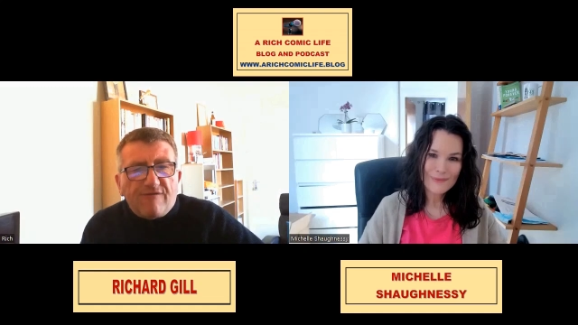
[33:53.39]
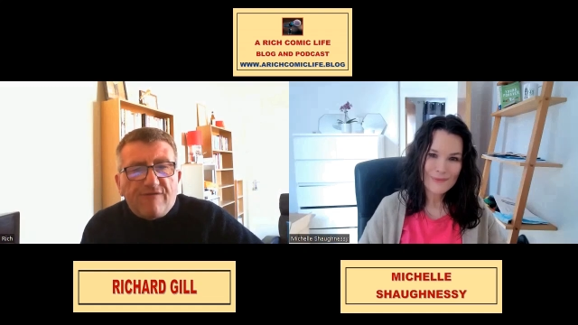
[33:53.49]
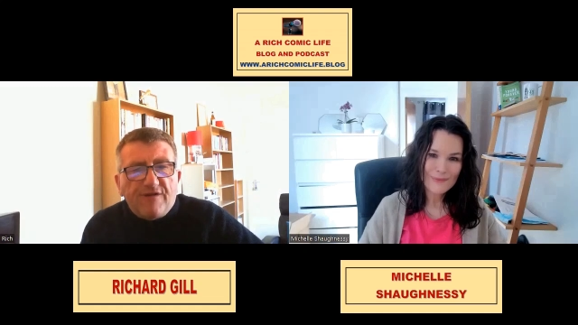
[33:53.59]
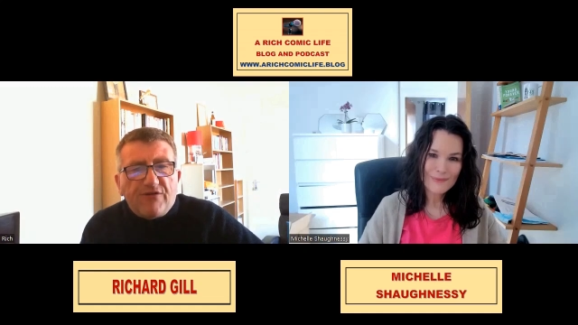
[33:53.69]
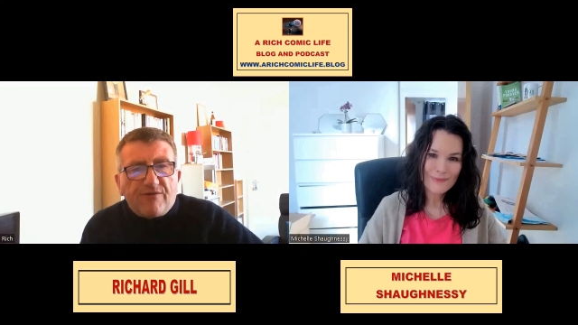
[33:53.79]
Speaker 1: And
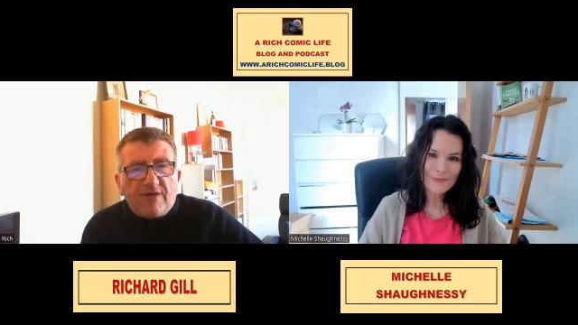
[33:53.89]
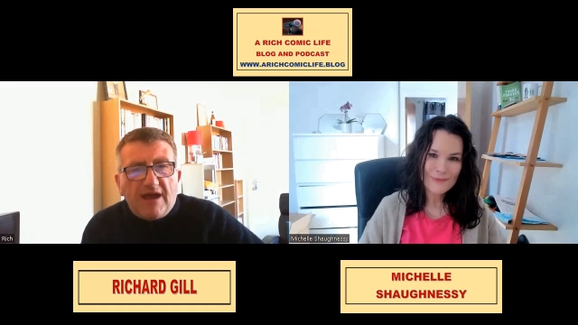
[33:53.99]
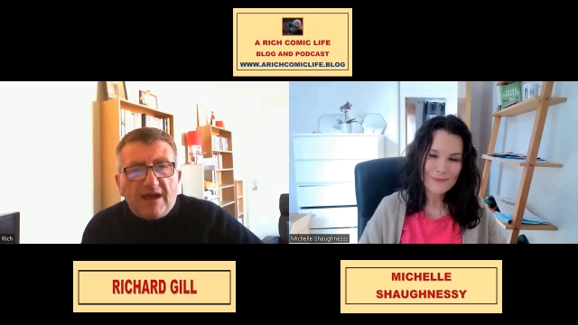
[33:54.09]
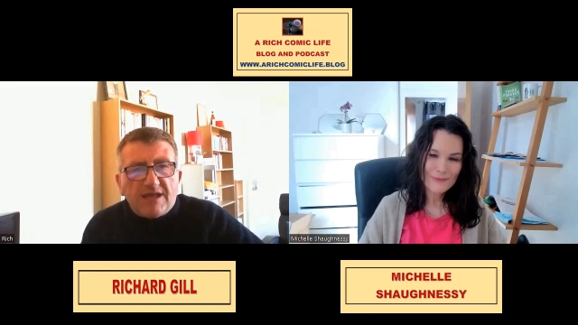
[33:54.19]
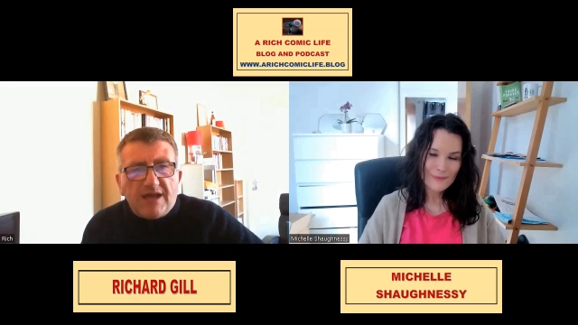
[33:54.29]
the
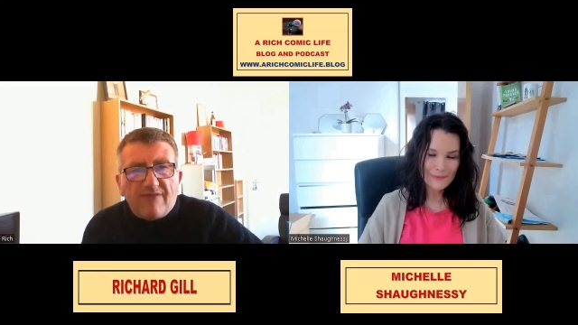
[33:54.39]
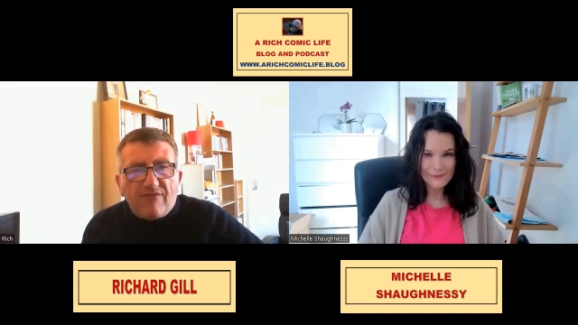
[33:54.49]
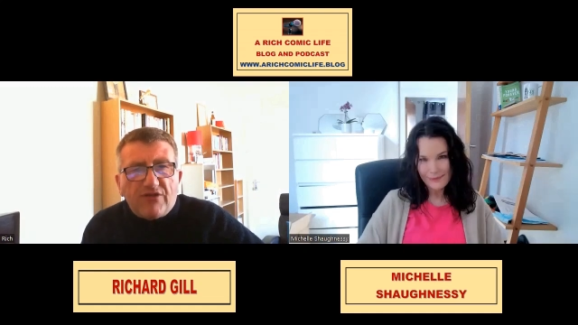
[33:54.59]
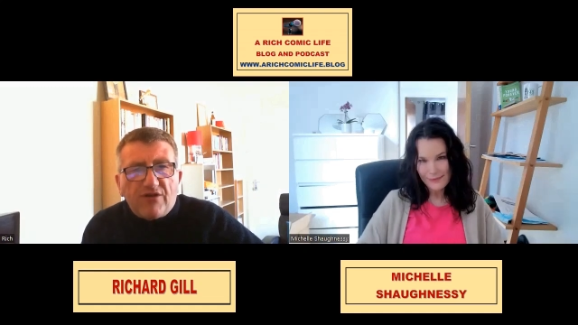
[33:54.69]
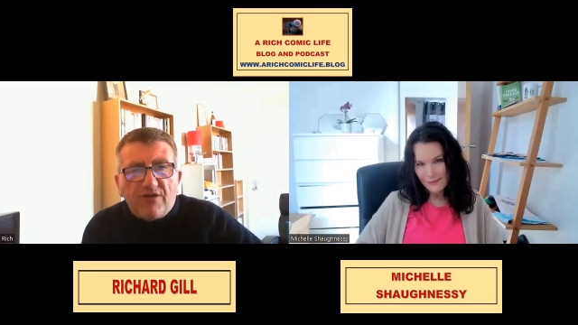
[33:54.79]
first act
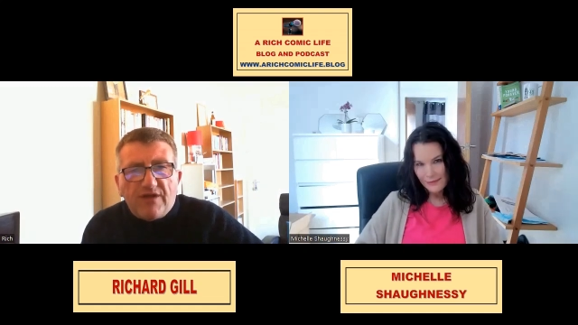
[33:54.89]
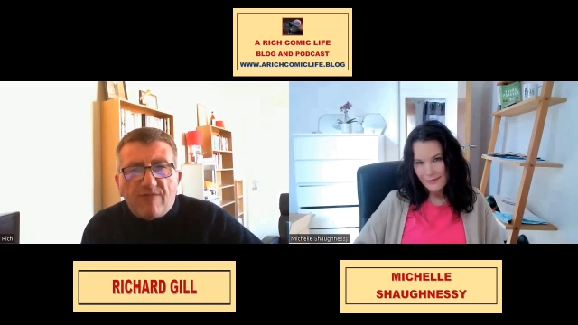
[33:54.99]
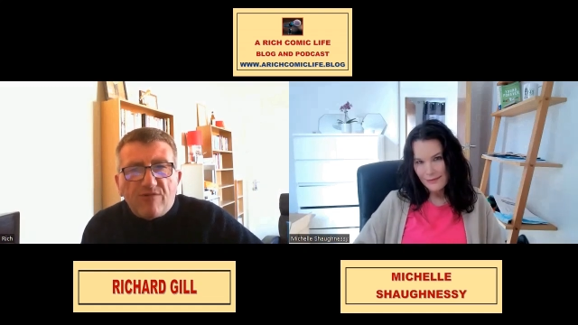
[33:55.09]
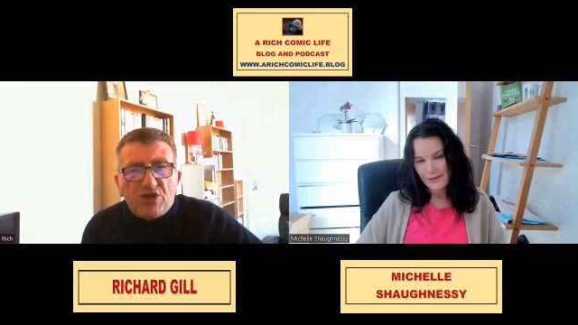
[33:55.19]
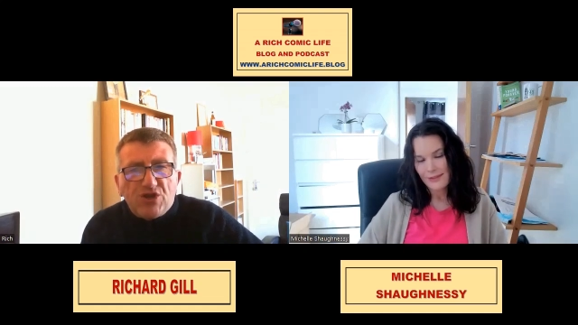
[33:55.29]
I ever saw
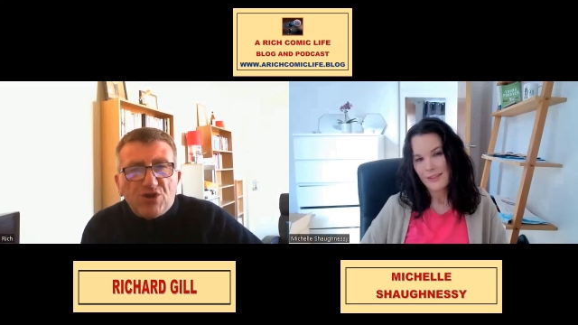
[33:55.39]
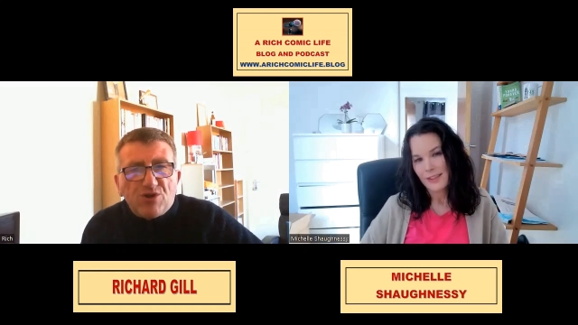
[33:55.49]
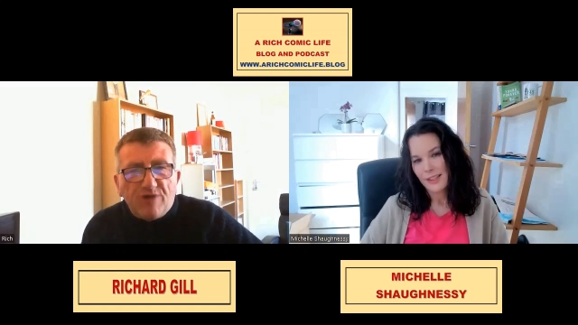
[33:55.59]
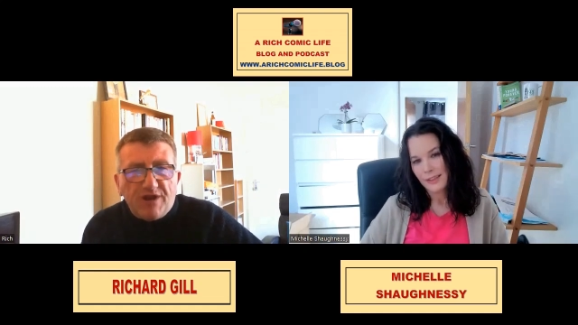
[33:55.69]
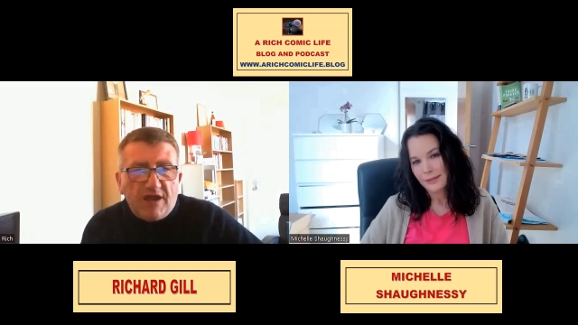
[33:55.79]
there was
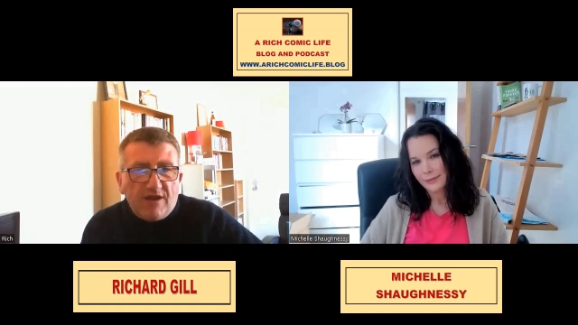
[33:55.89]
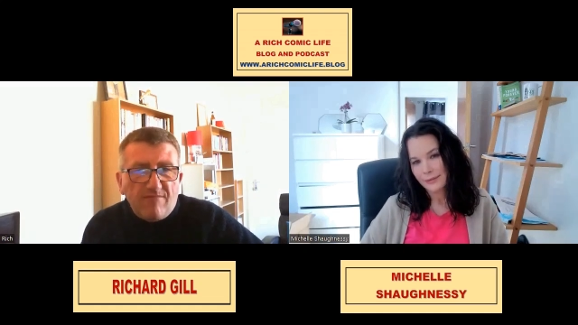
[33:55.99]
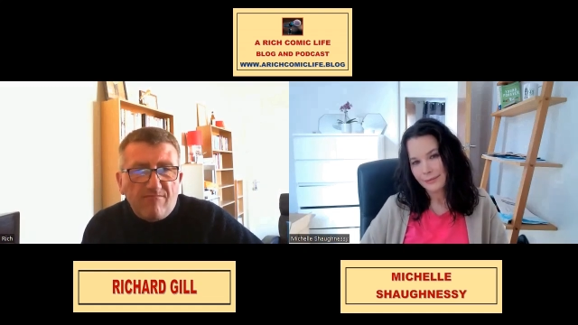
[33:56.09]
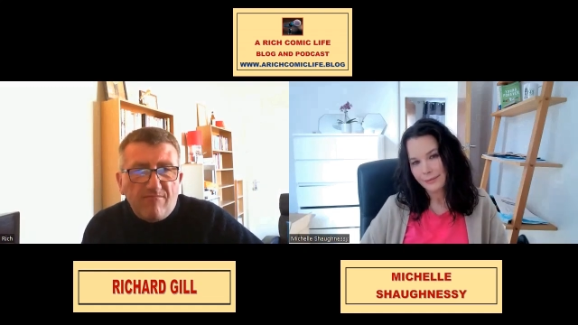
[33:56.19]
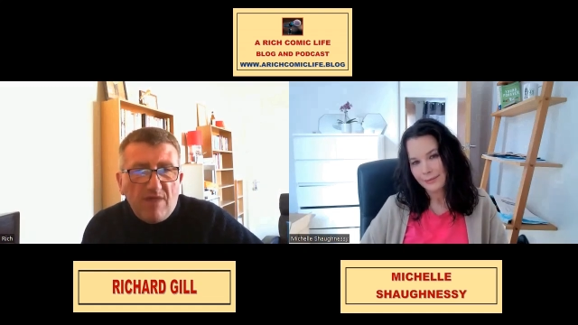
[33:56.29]
Josh
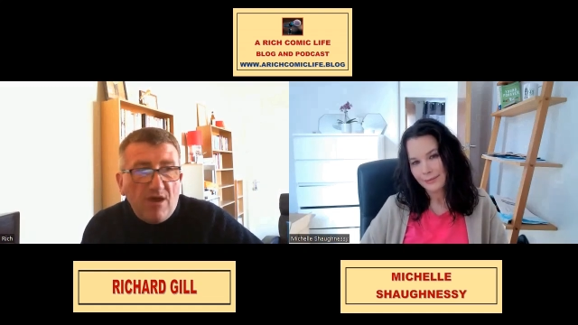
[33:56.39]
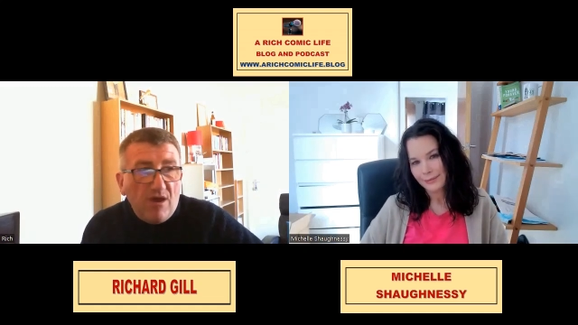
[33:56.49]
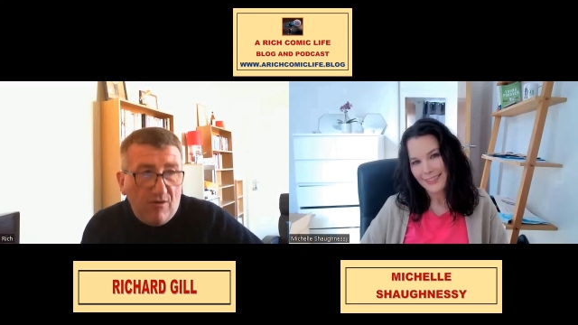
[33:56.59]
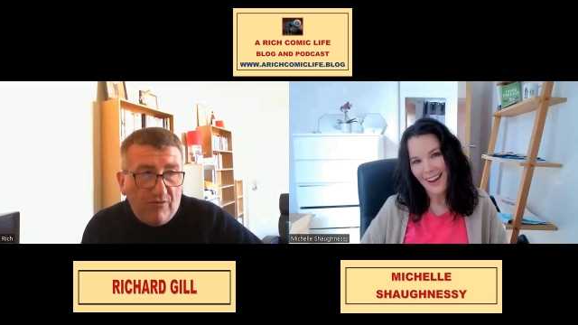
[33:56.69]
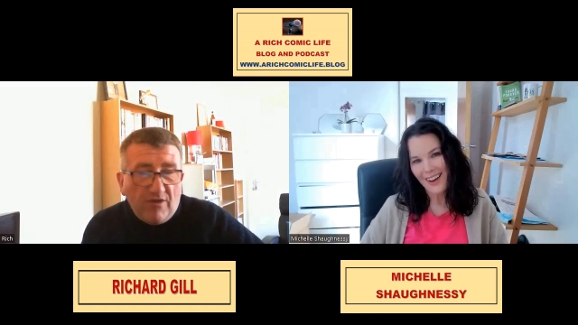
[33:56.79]
Widdicombe,
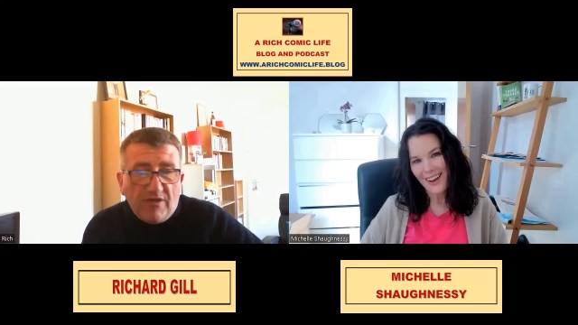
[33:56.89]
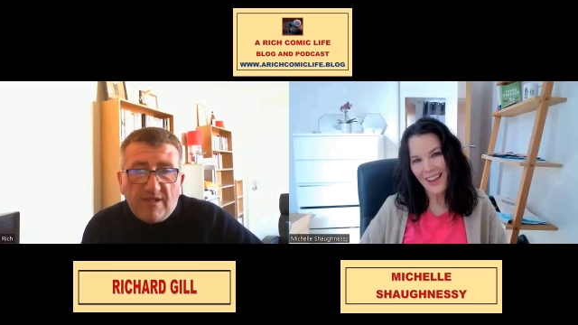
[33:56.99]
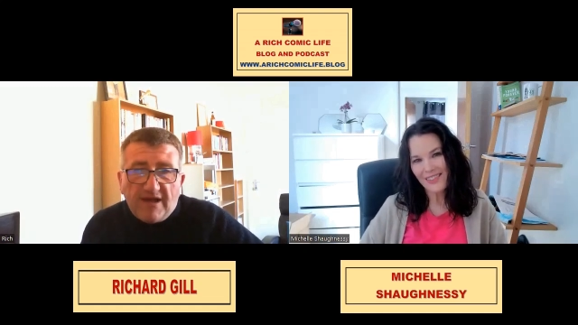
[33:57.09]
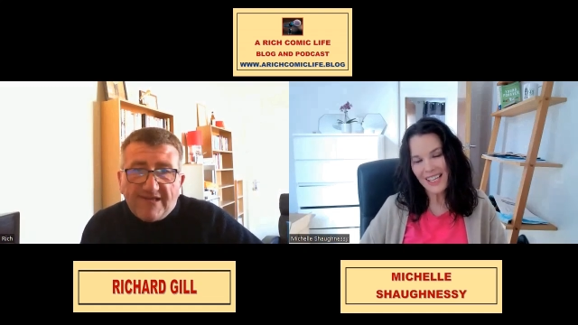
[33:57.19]
who's oh, on lovely.